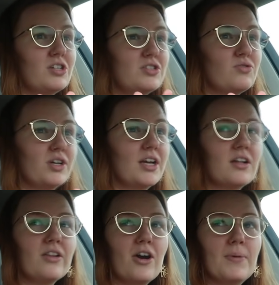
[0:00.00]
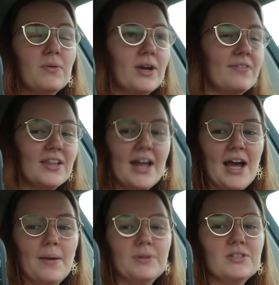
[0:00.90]
just really alarming whenever that
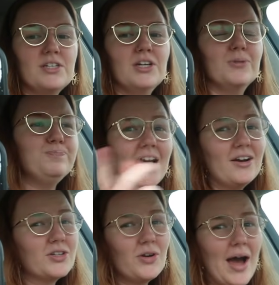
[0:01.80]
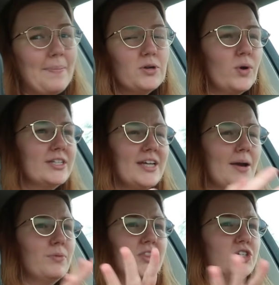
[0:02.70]
happens to you. That also happened one
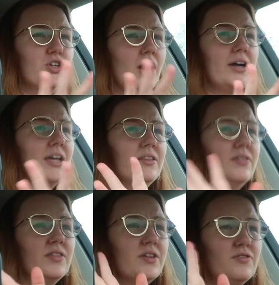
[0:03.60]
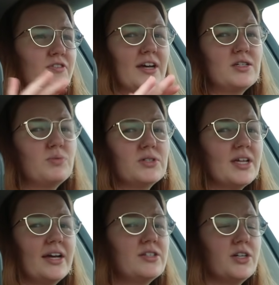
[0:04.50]
time with the truck, and the fix was
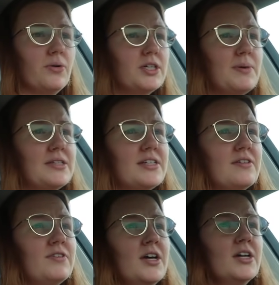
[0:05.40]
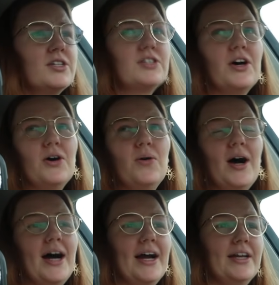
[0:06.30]
like so expensive. So
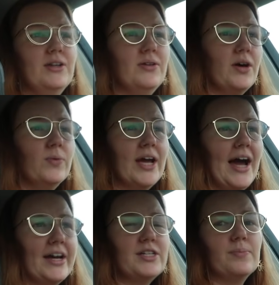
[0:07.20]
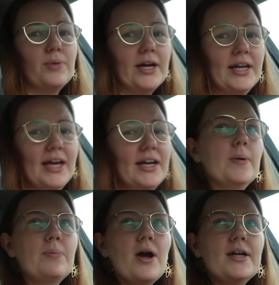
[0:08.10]
I knew that we had to bring it in.
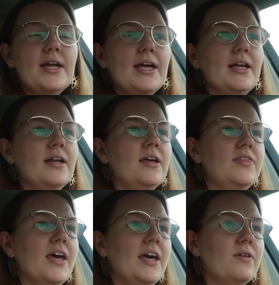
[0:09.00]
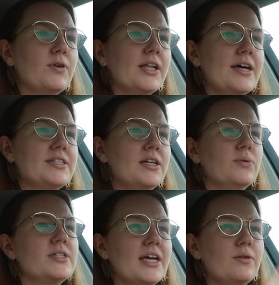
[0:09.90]
We brought it in. They realized that it
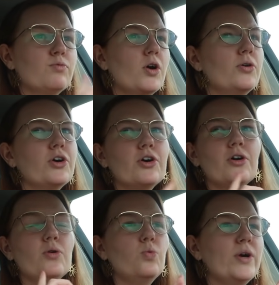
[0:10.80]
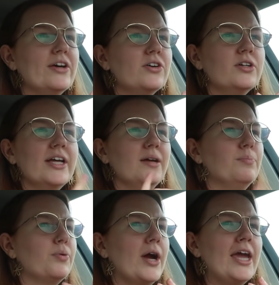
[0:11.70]
was a rotor, wheel,
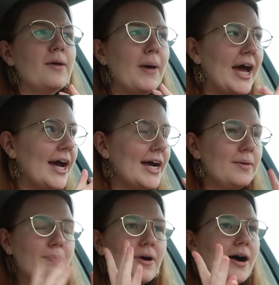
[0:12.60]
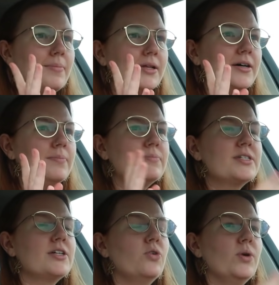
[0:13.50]
and brake pad problem.
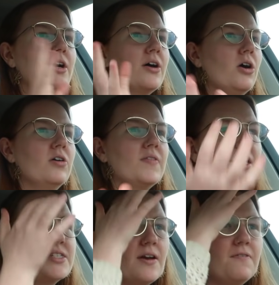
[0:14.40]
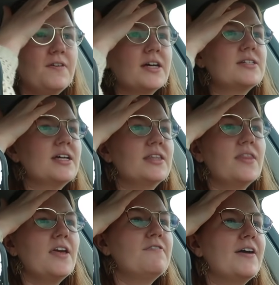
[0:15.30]
So we got all of that stuff fixed, and
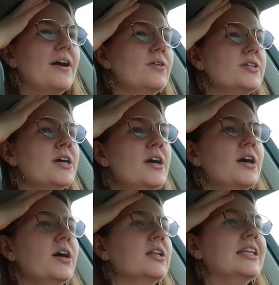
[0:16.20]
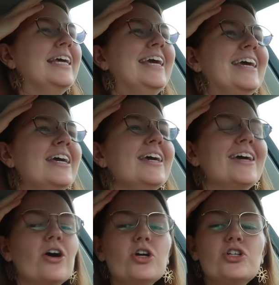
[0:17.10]
then they found a leak
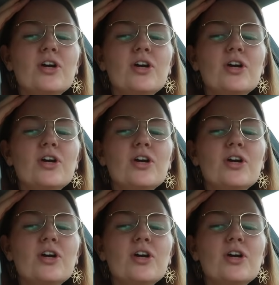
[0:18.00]
in our